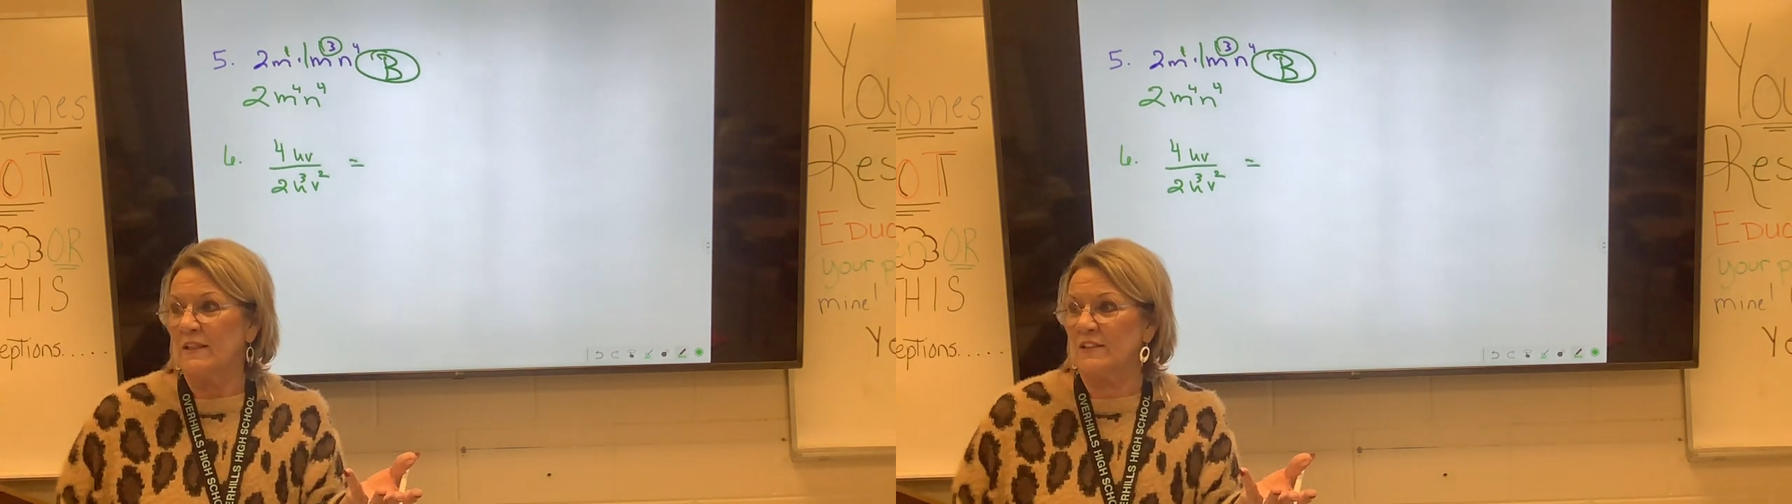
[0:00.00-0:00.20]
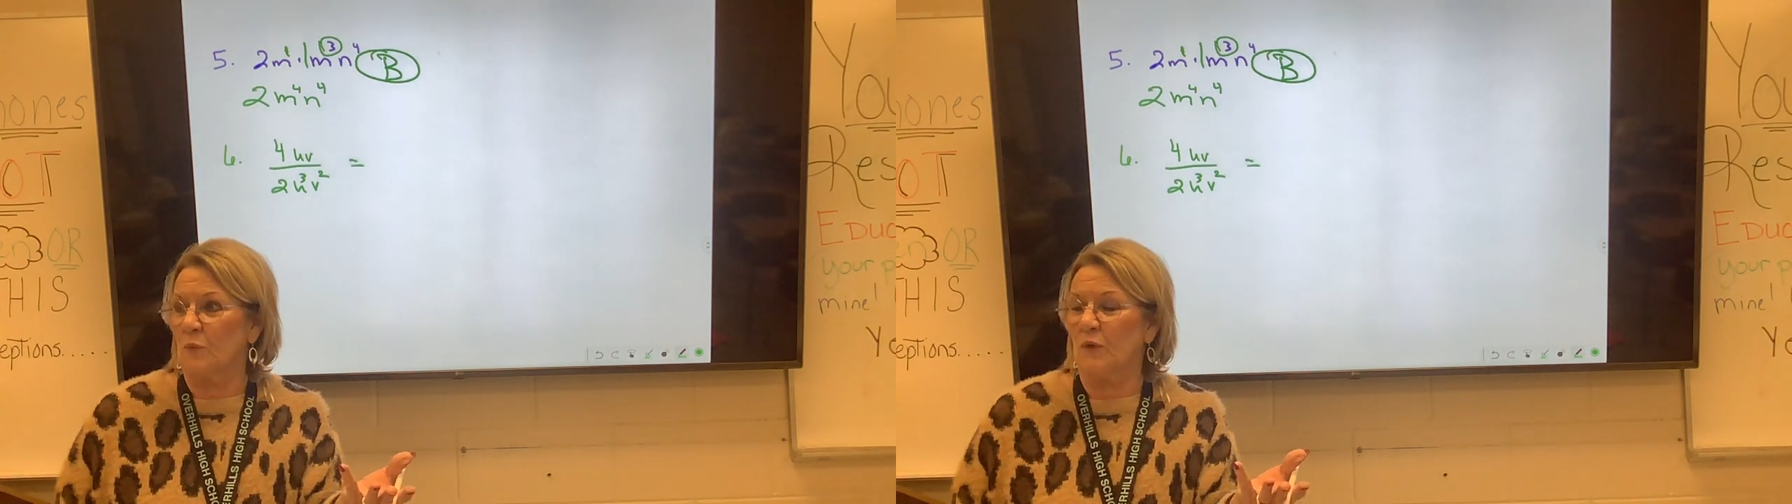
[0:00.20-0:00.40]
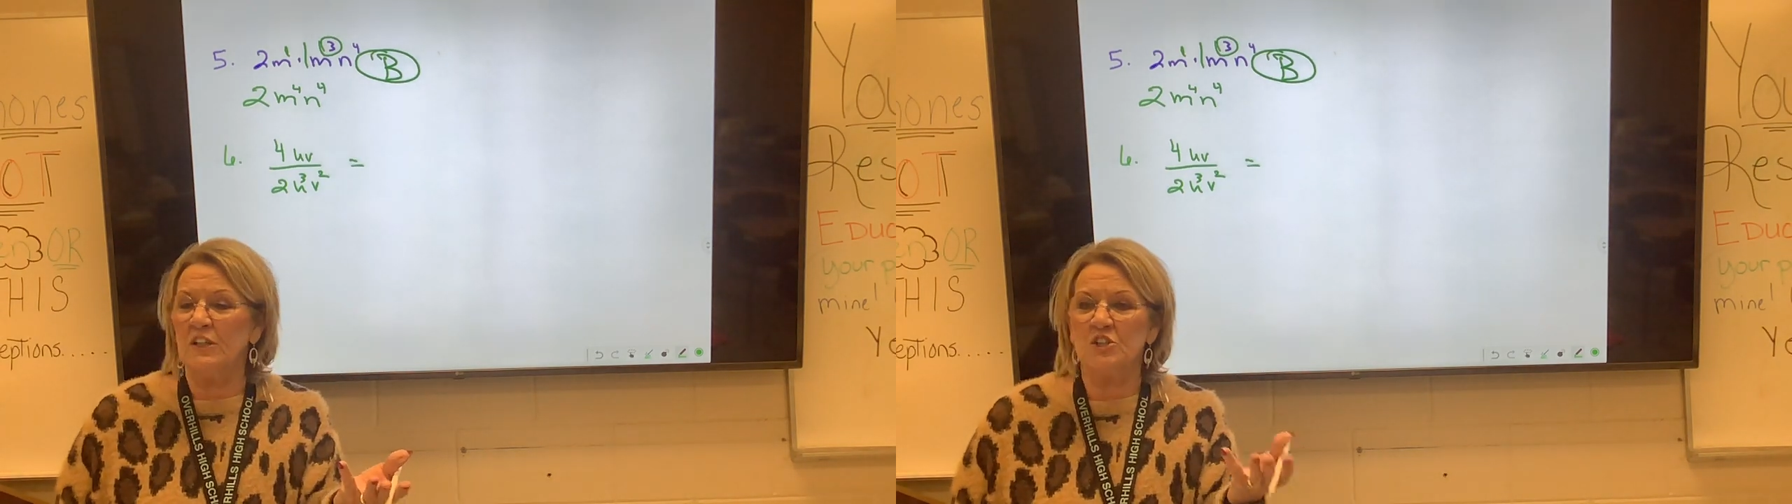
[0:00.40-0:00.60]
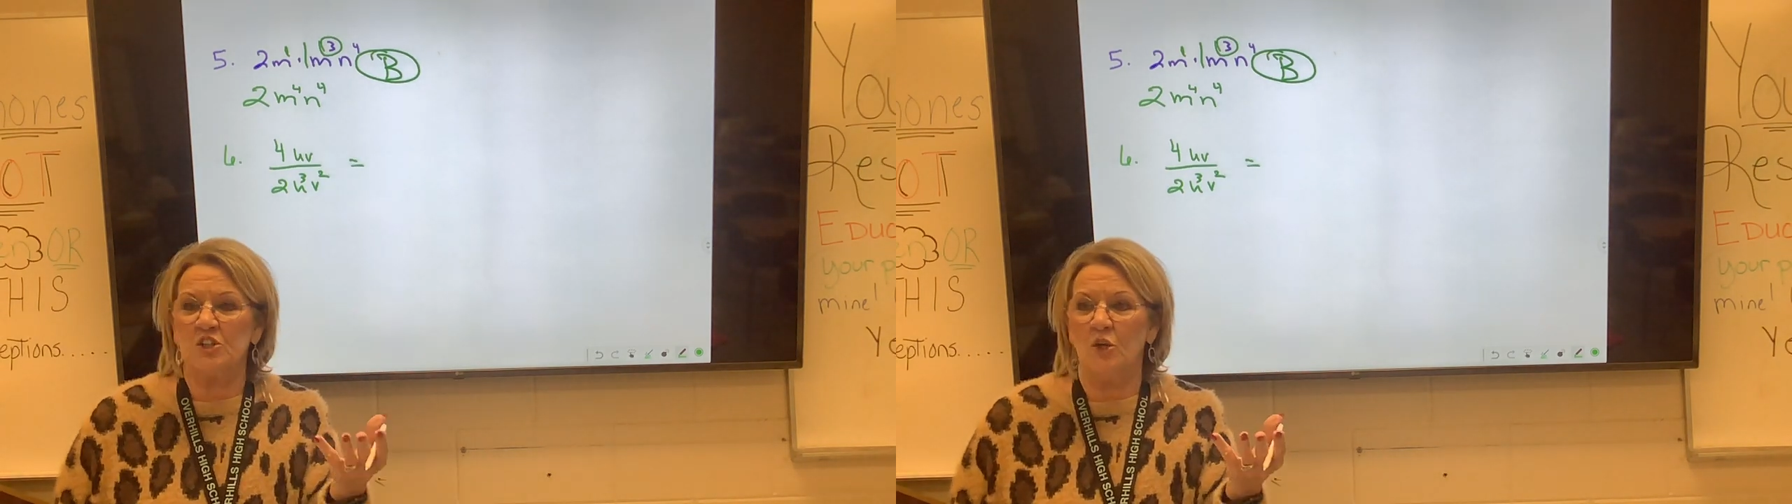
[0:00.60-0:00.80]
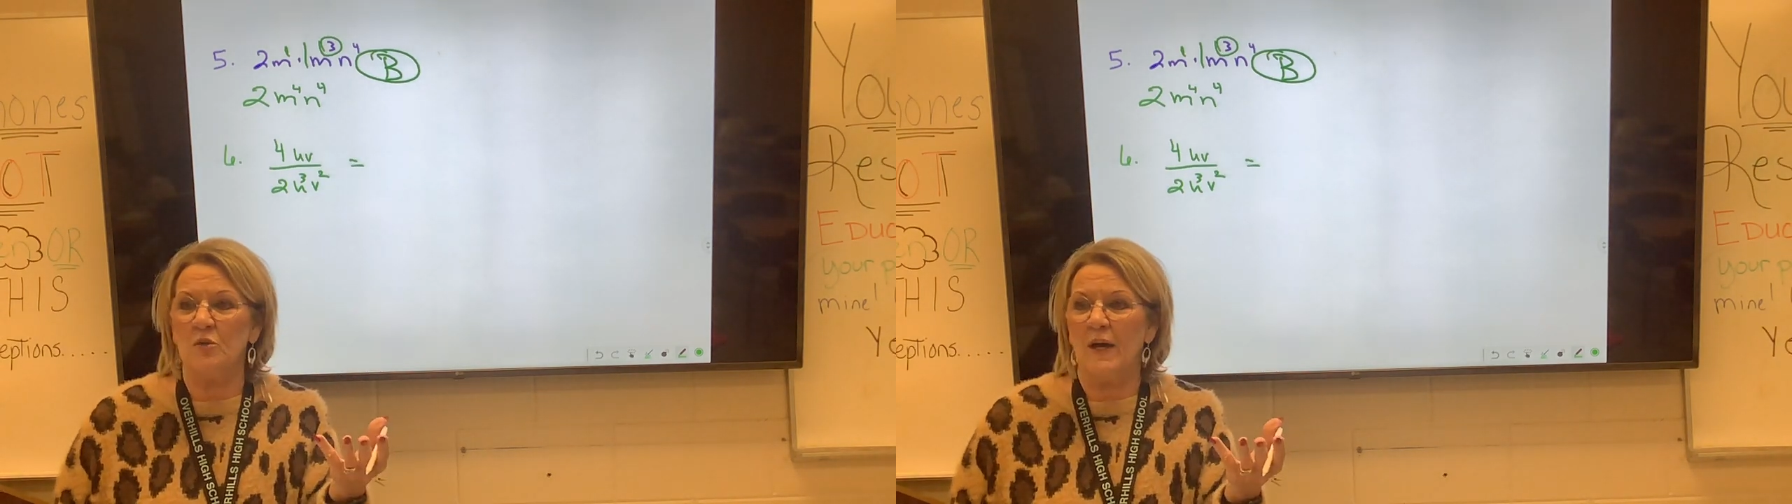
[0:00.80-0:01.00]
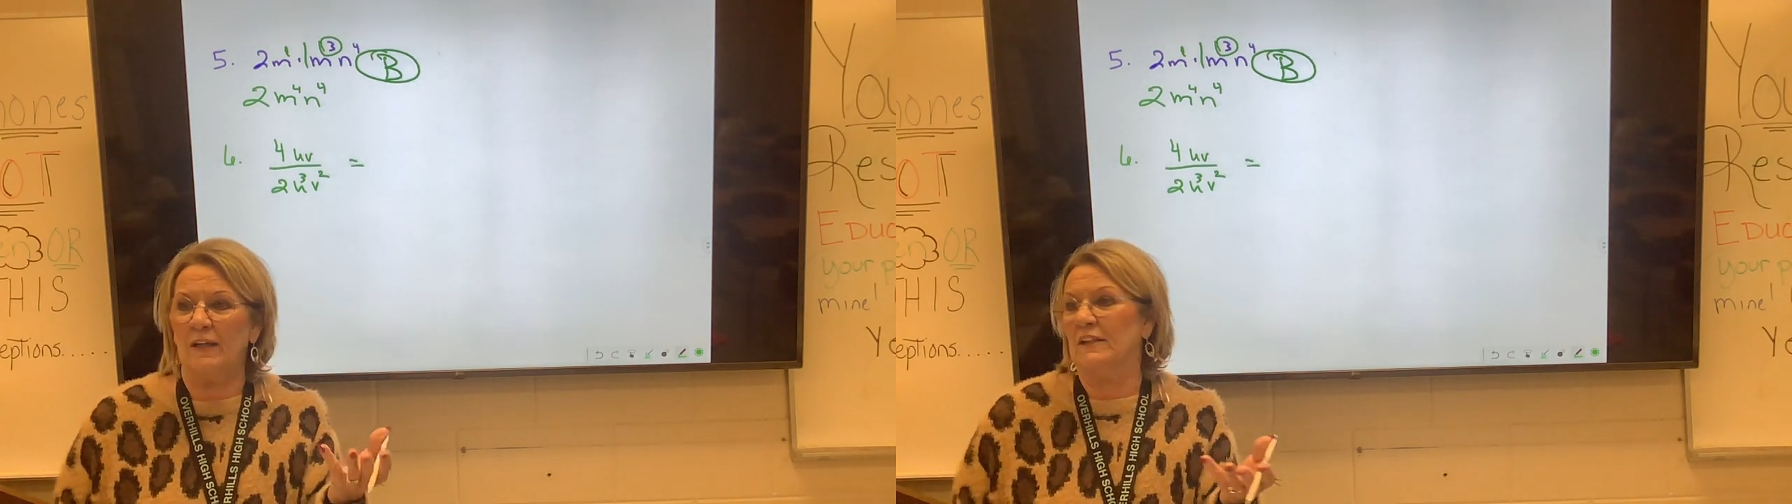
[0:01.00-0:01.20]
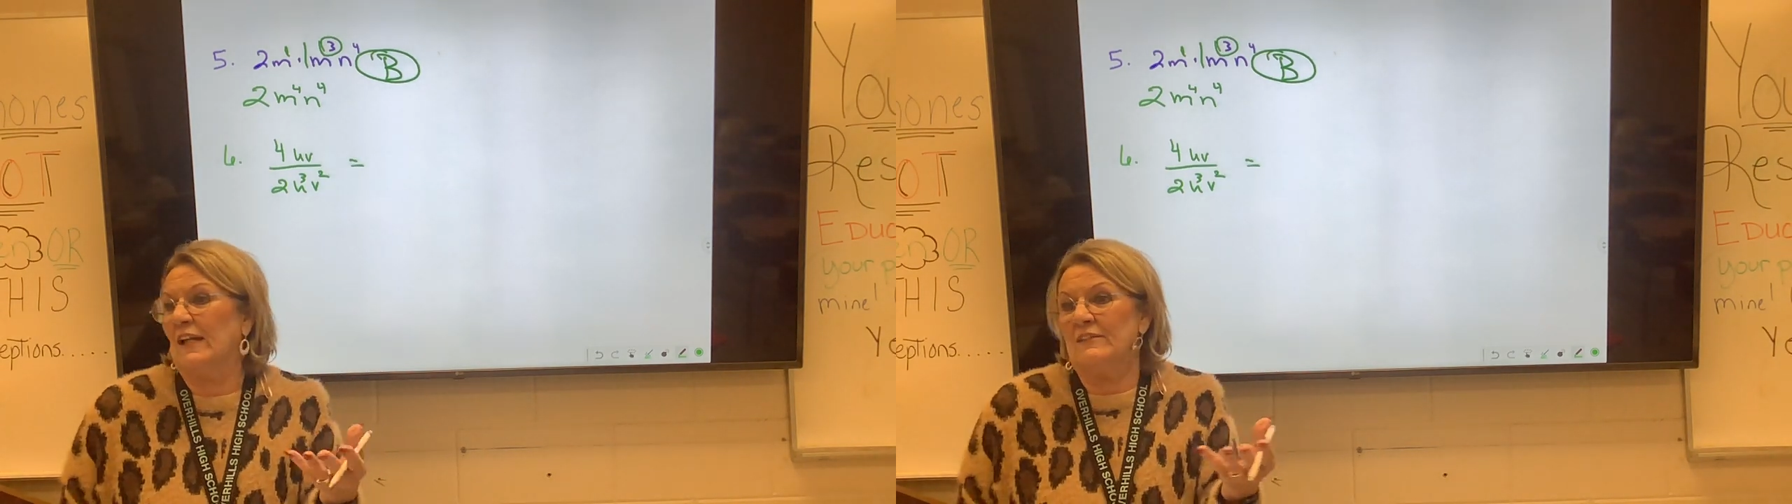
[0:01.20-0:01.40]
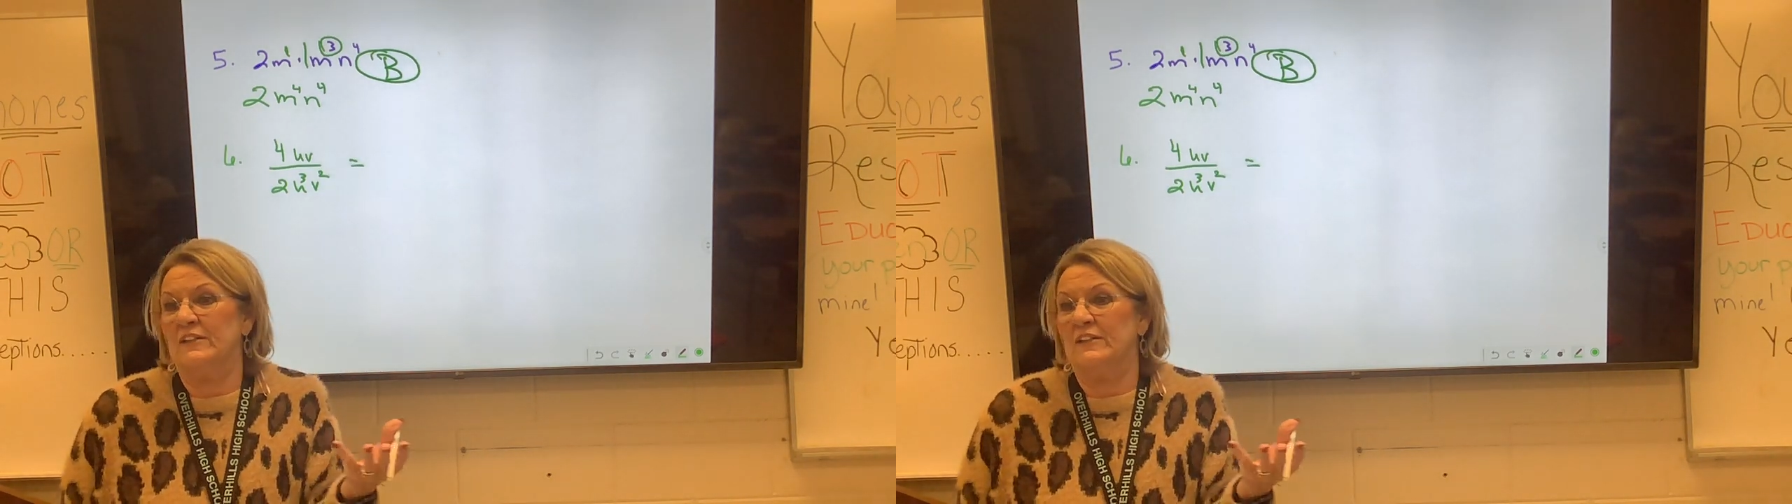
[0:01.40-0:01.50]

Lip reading: So we're going to show you how to not